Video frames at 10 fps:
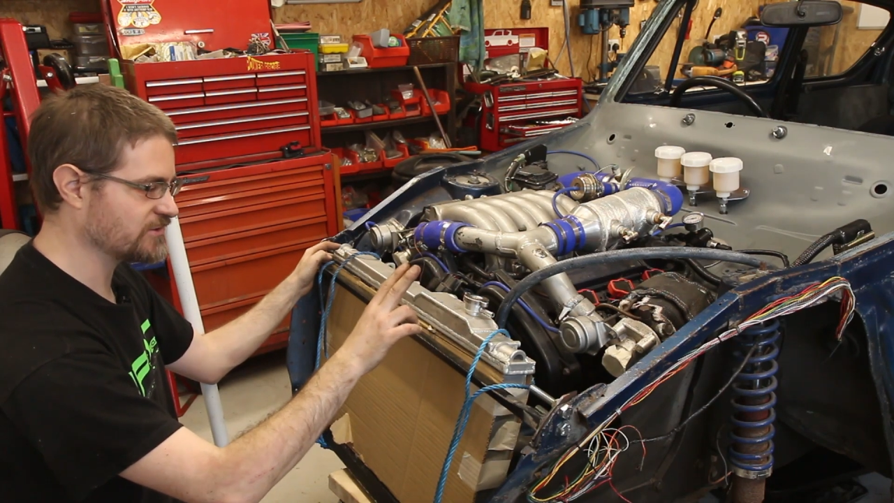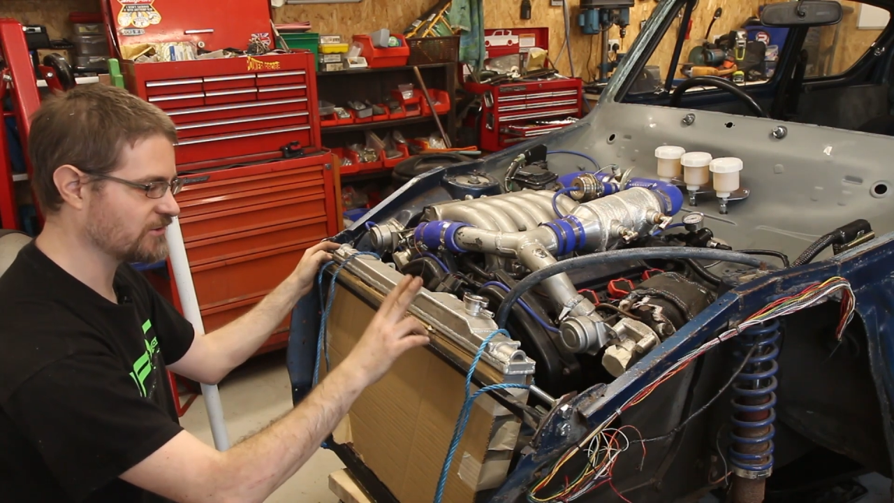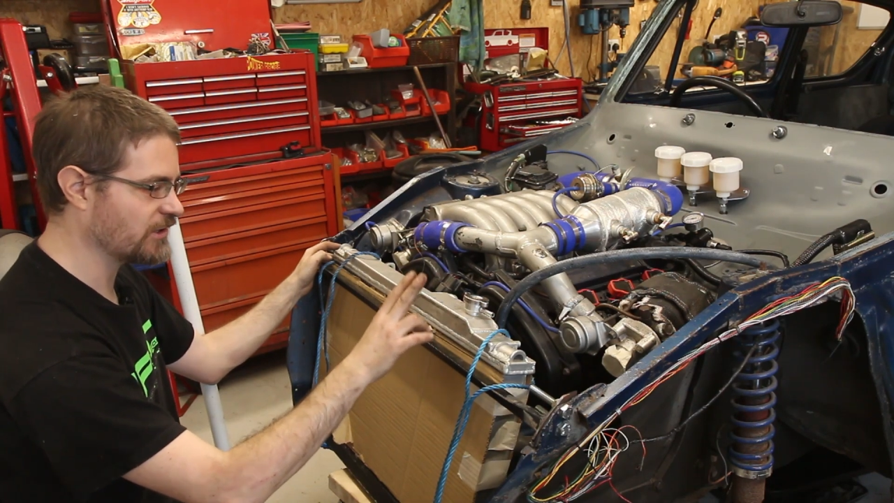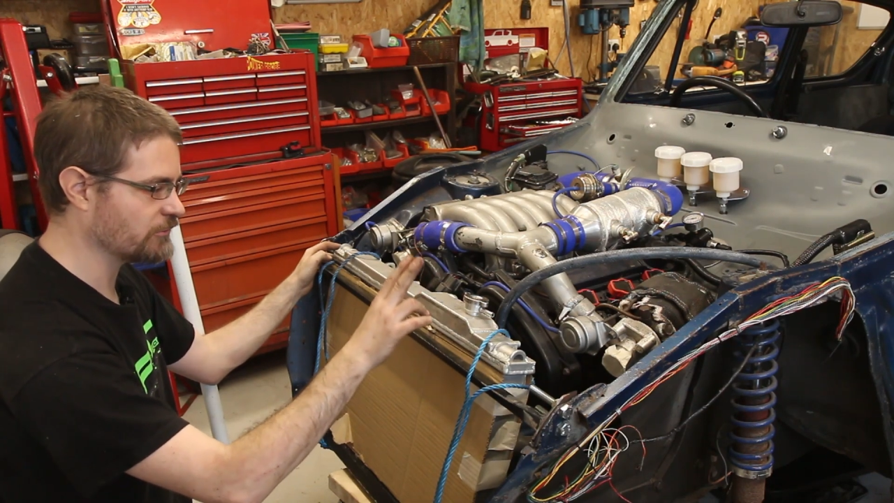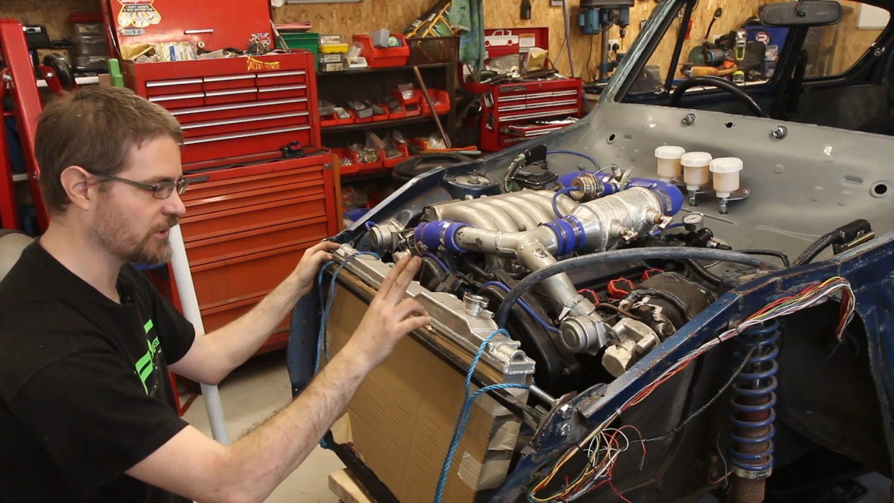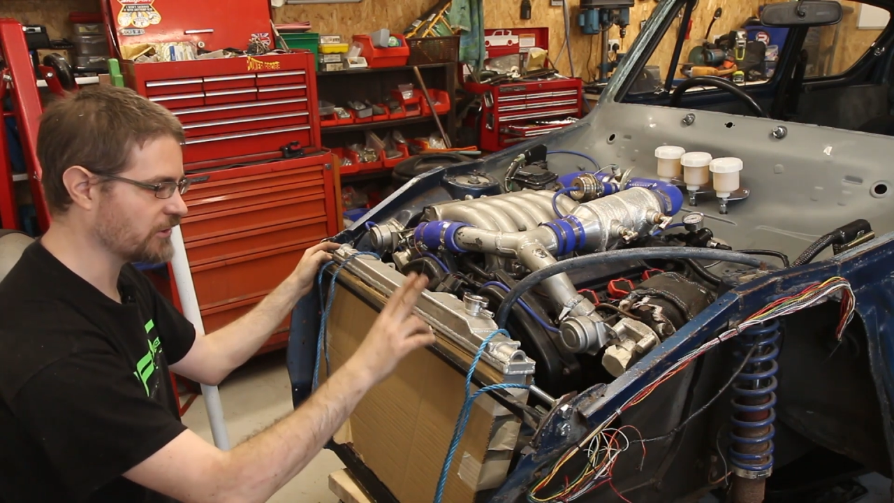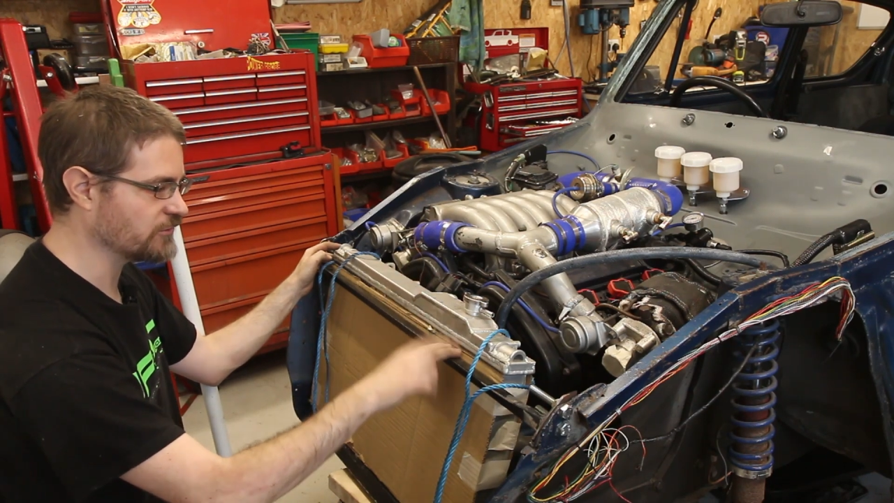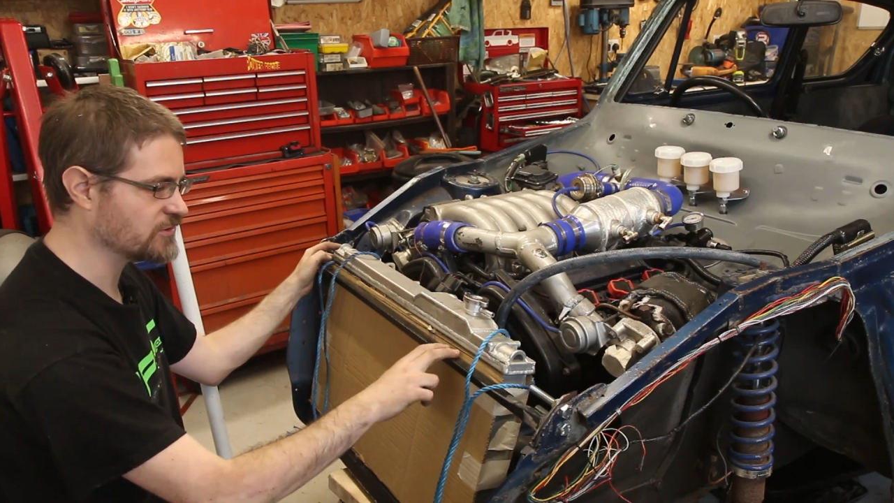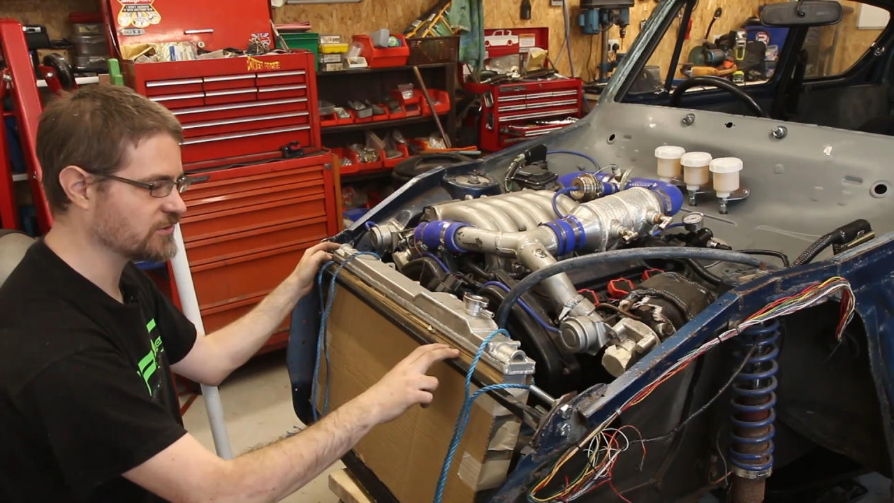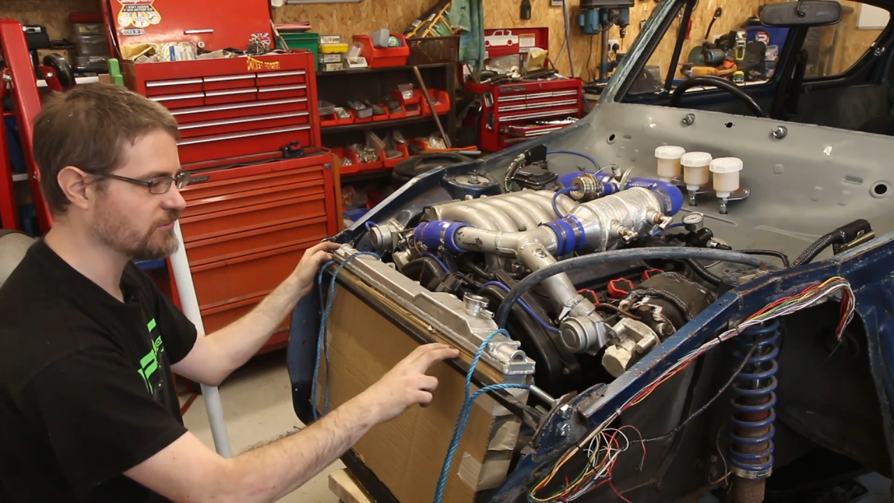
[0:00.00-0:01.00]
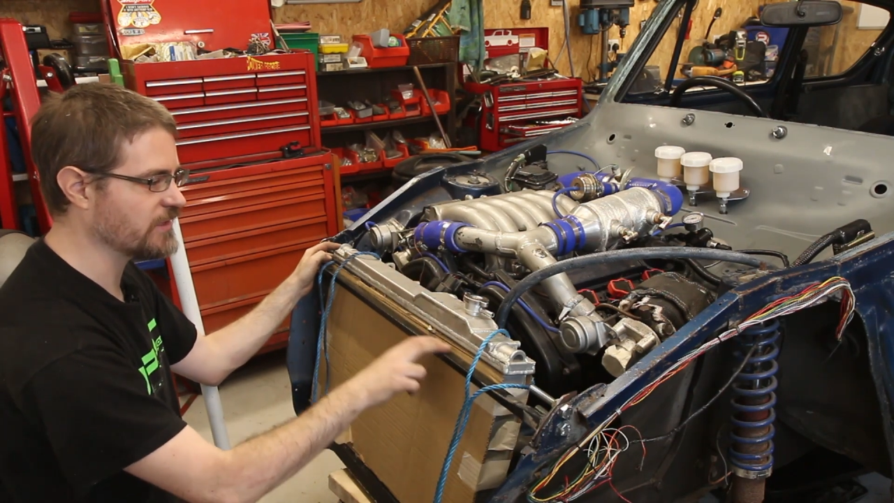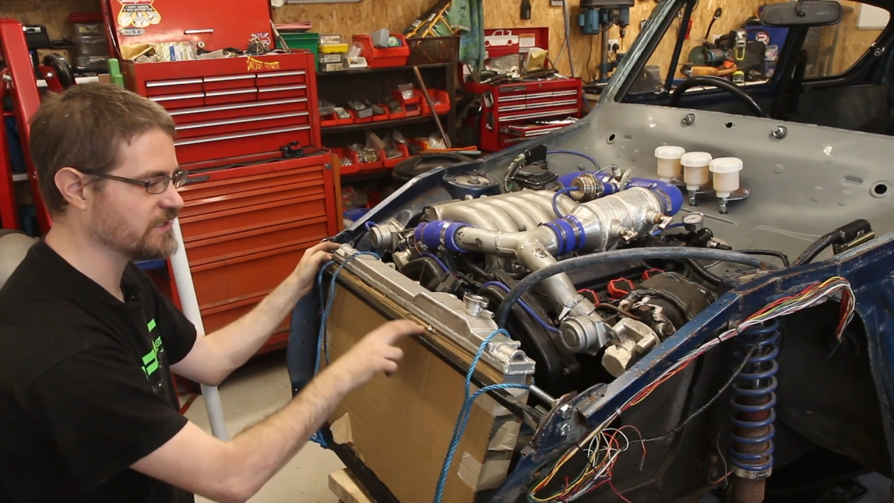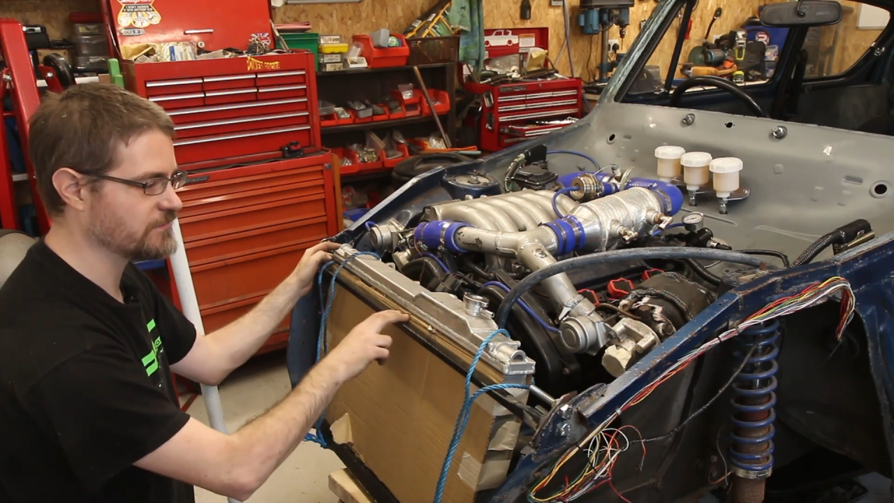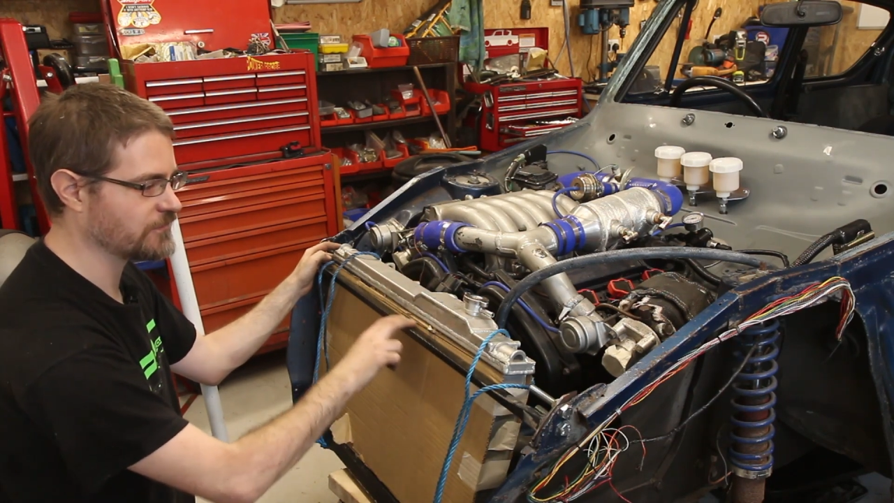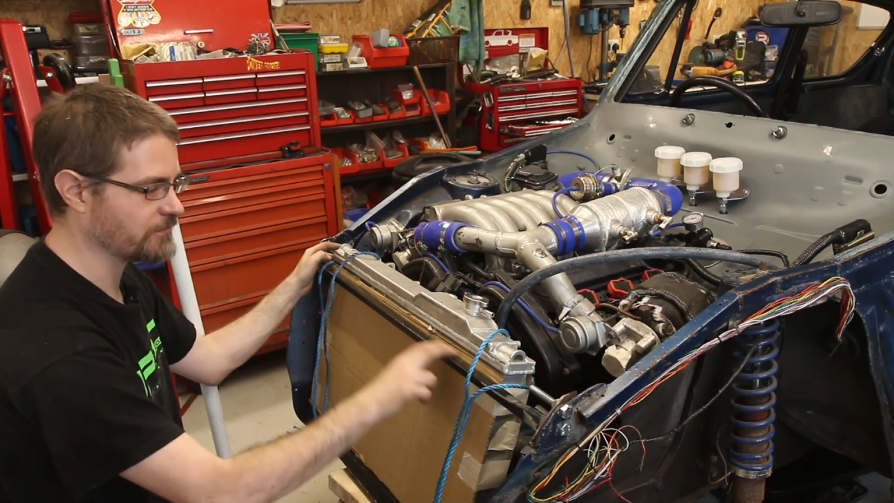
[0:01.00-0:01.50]
to hold it onto
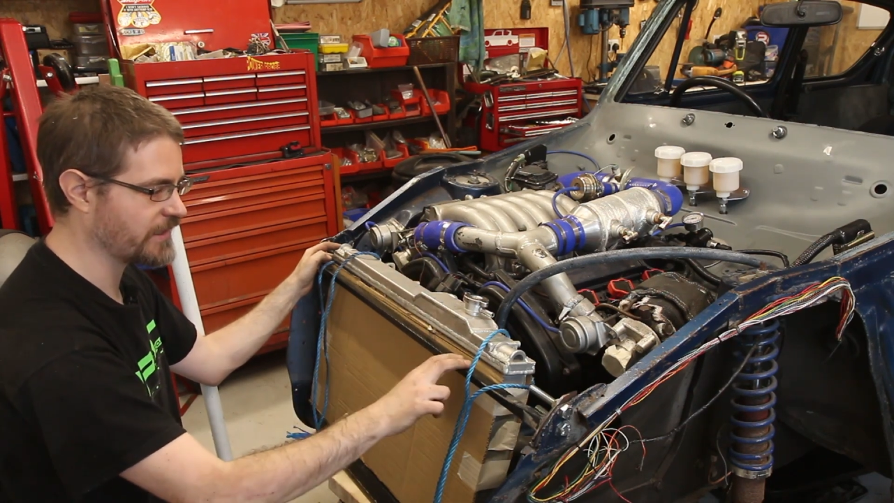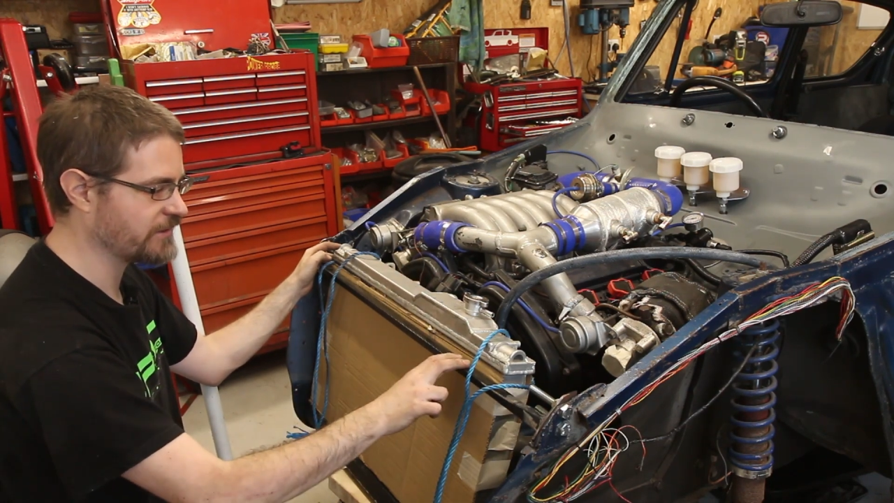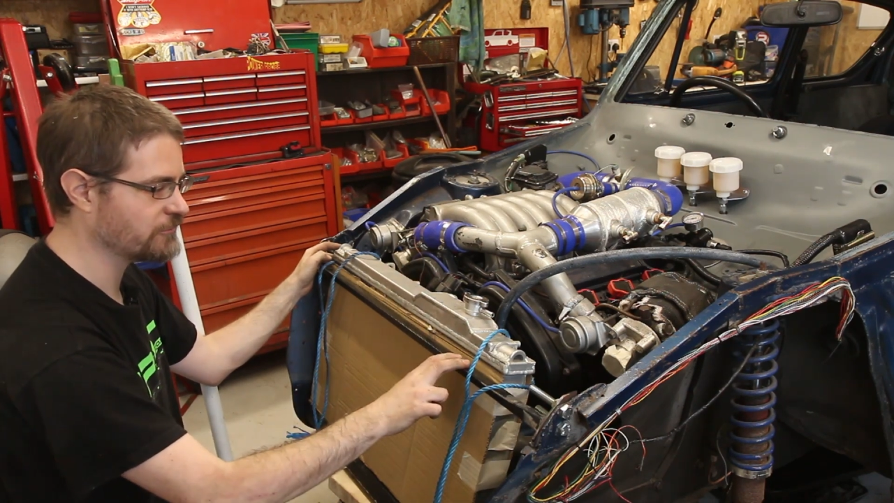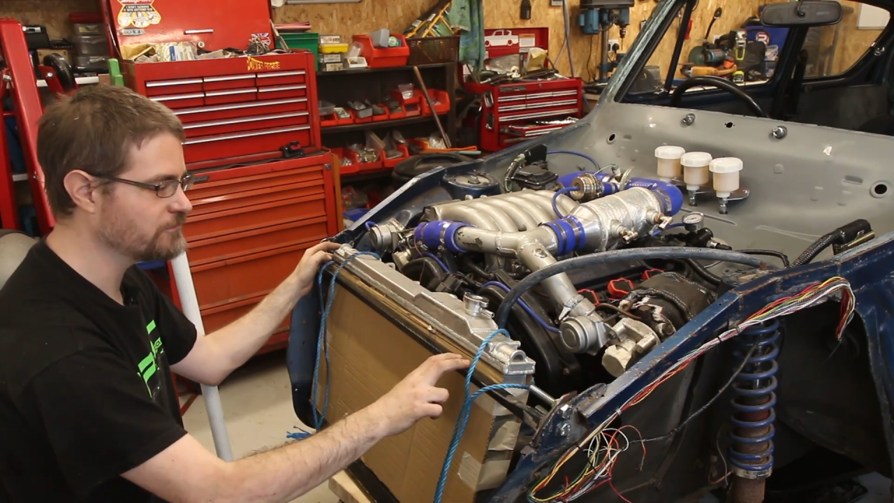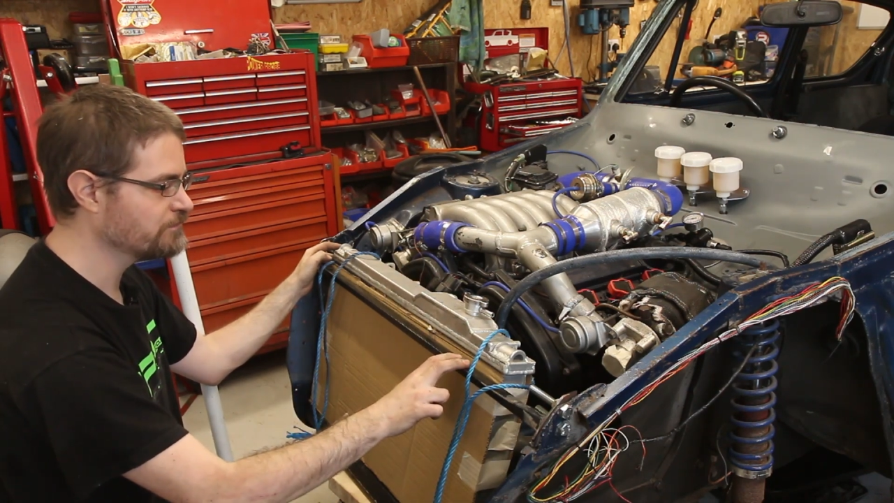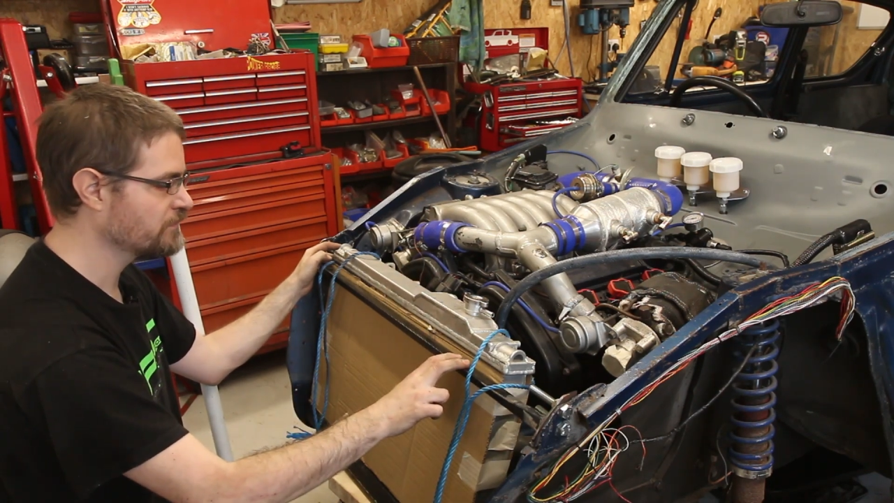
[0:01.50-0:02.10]
this front panel,